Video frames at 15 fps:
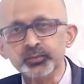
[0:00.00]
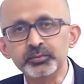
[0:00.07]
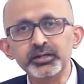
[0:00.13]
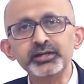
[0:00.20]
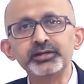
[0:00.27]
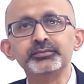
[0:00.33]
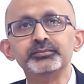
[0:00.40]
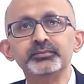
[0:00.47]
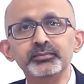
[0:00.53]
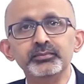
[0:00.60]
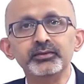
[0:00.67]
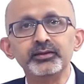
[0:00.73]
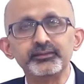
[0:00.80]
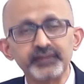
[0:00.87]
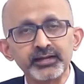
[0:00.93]
But
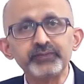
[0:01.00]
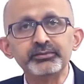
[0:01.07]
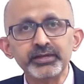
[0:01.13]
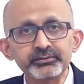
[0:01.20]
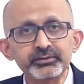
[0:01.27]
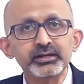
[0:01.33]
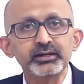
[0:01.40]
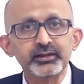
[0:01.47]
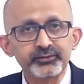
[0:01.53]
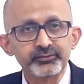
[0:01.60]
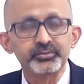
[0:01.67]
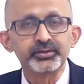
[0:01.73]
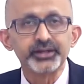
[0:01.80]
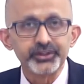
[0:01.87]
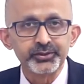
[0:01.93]
the survival is
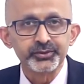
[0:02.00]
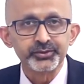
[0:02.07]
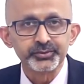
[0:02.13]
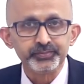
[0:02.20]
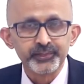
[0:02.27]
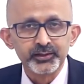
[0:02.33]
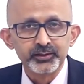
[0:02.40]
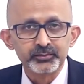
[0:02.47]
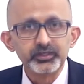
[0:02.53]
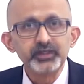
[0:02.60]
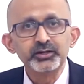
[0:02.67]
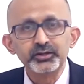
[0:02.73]
very good. But